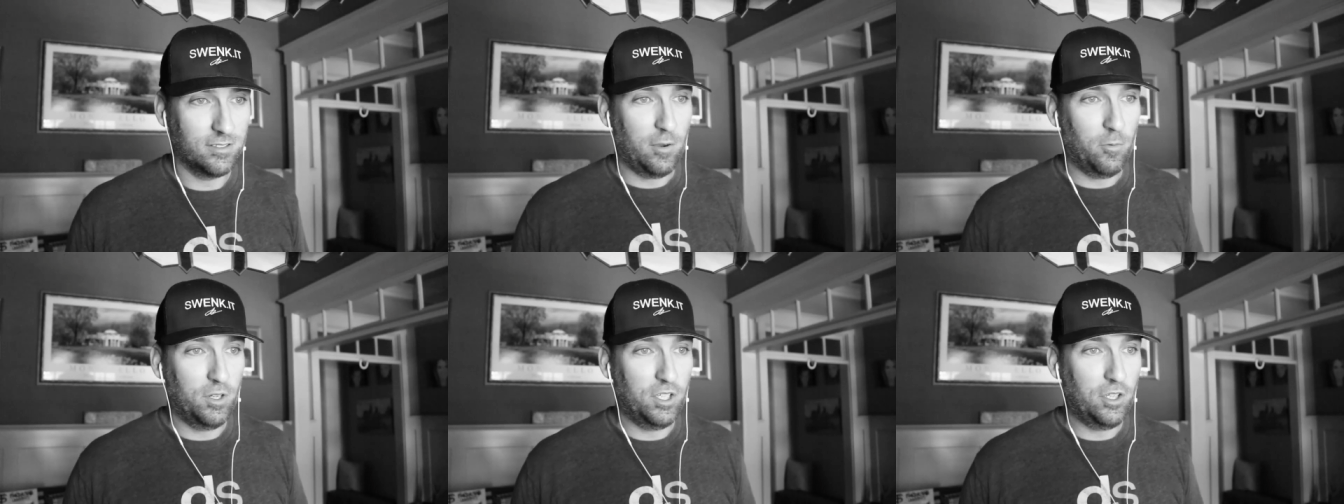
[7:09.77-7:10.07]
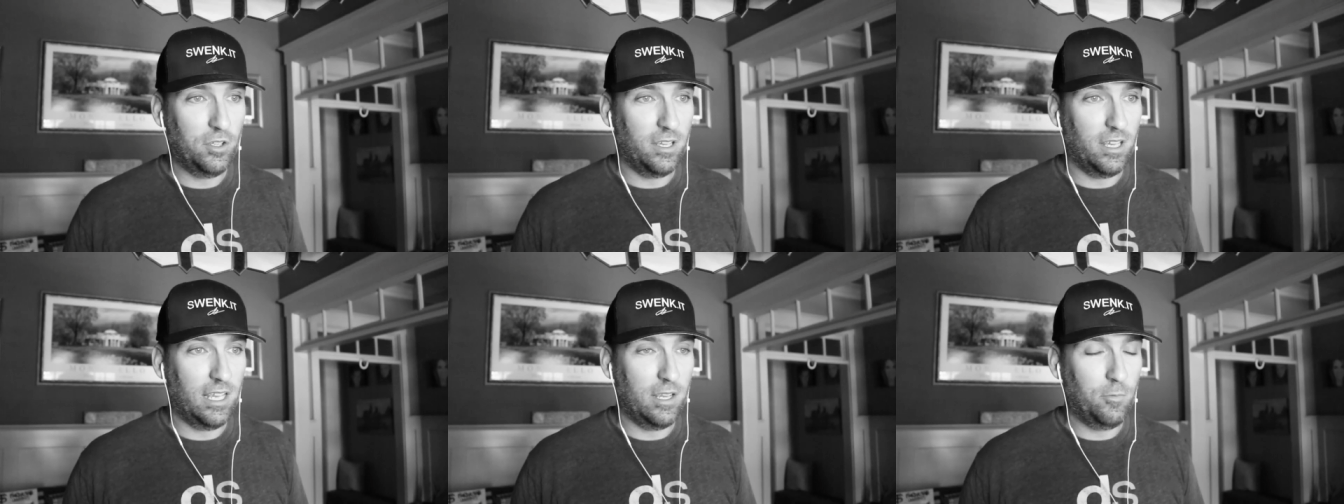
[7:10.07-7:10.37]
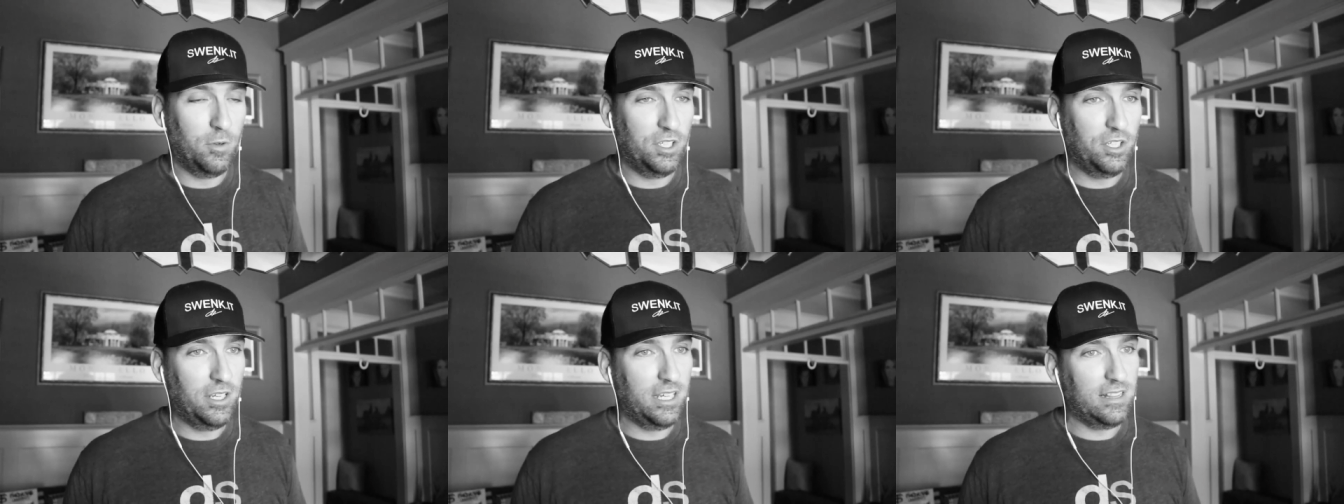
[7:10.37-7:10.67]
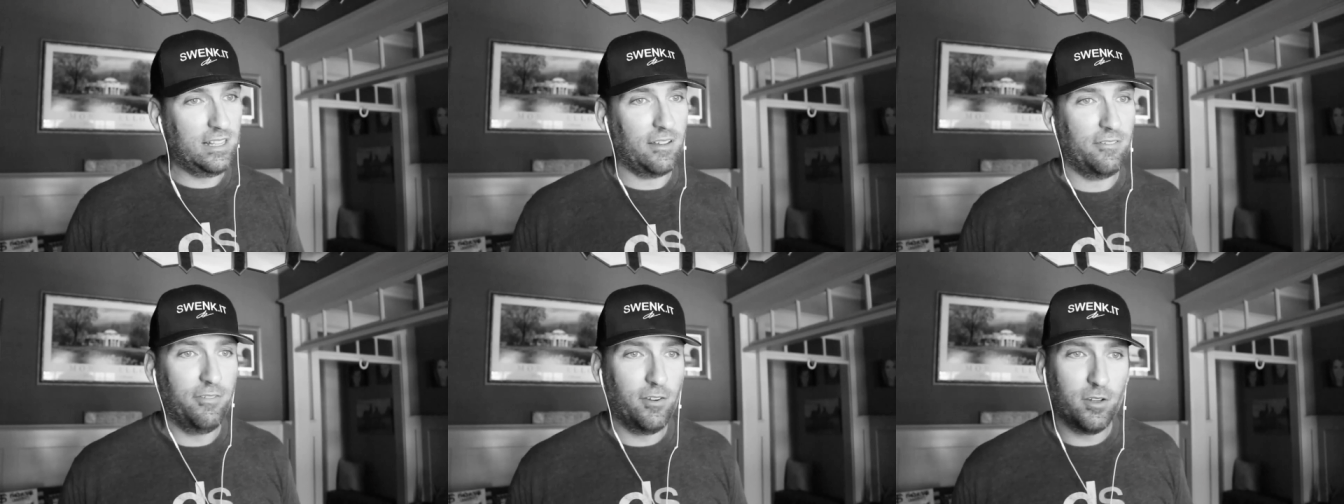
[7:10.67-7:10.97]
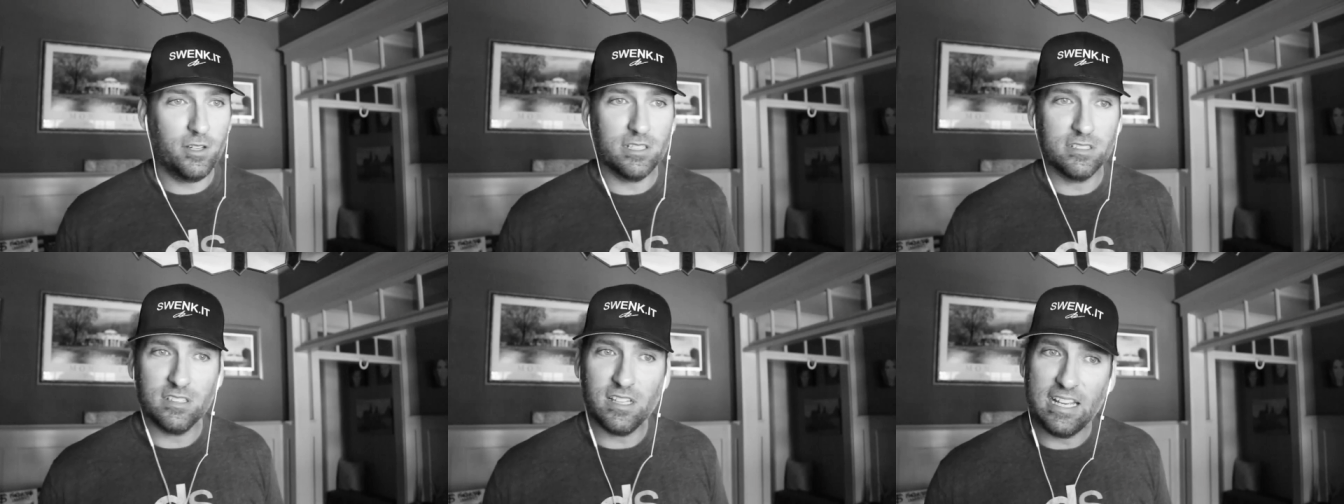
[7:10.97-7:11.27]
And when you and when you get that
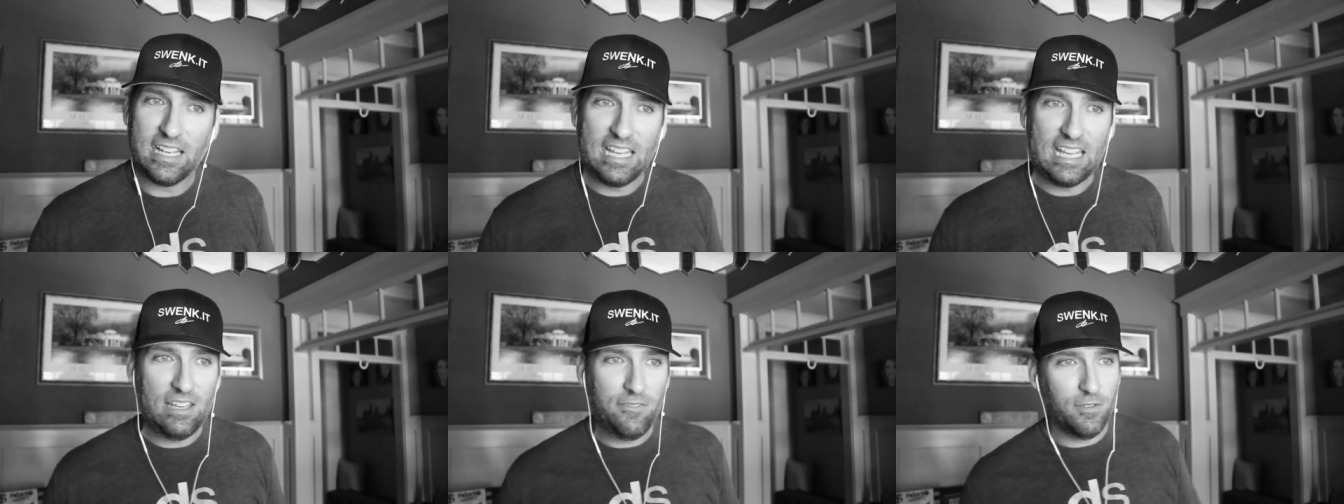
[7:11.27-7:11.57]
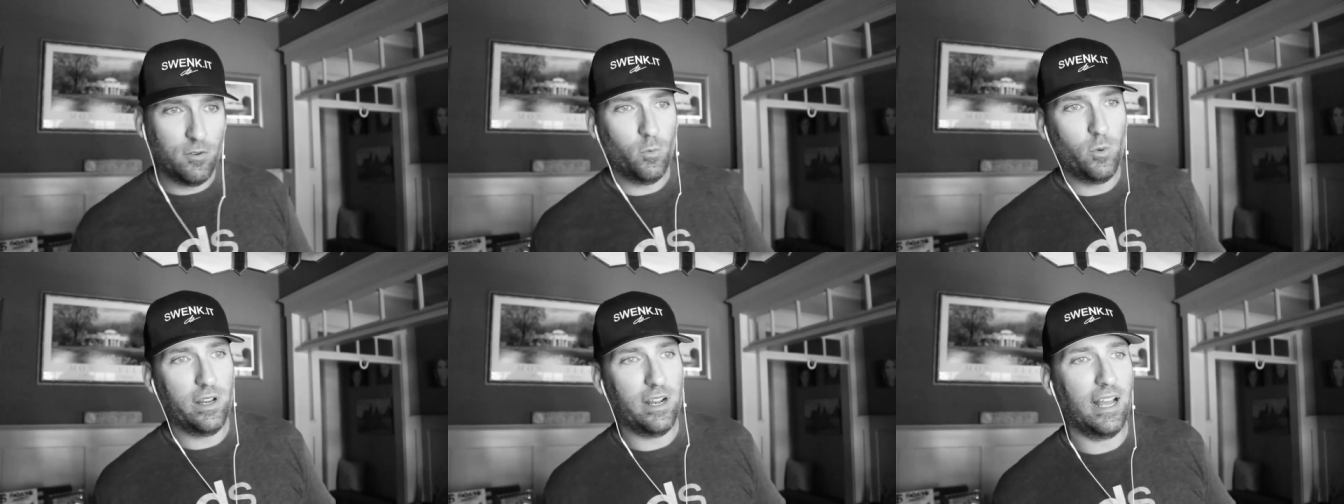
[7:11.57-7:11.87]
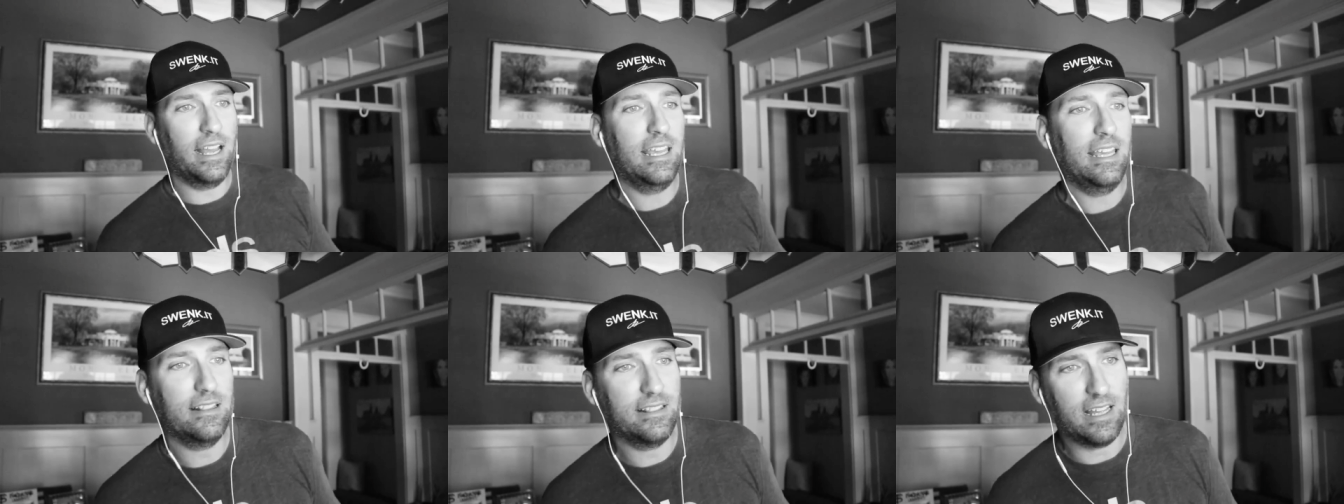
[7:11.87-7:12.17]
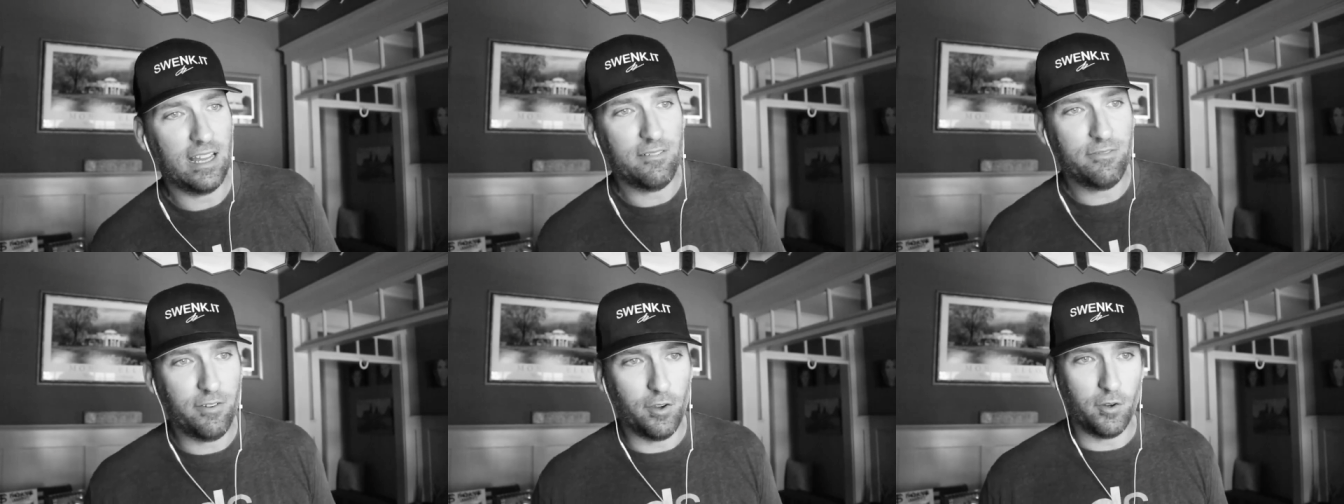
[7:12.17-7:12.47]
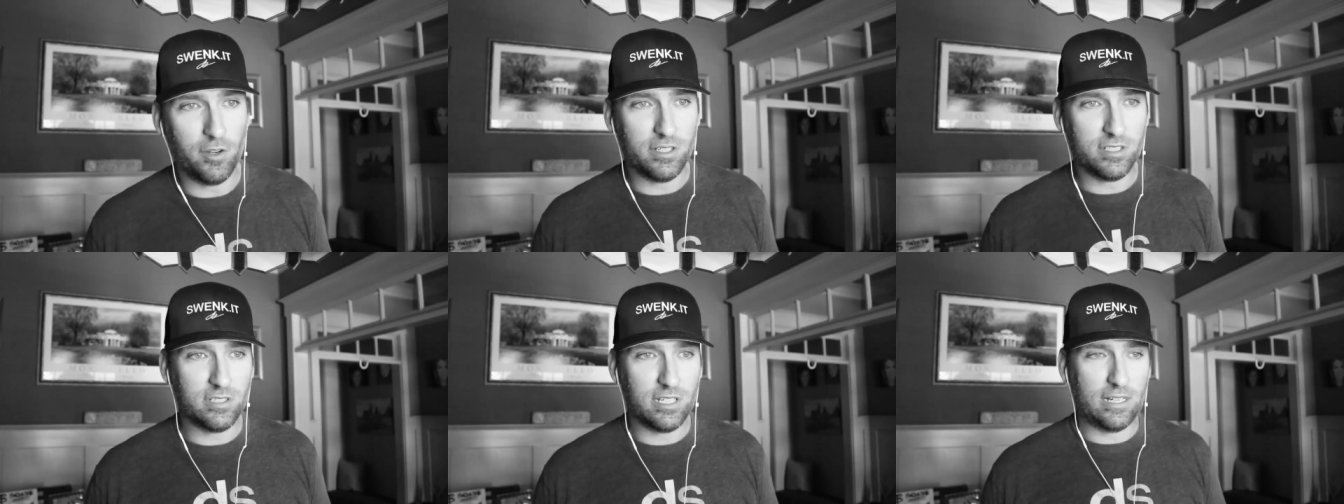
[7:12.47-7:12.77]
focus, like even when I get that focus,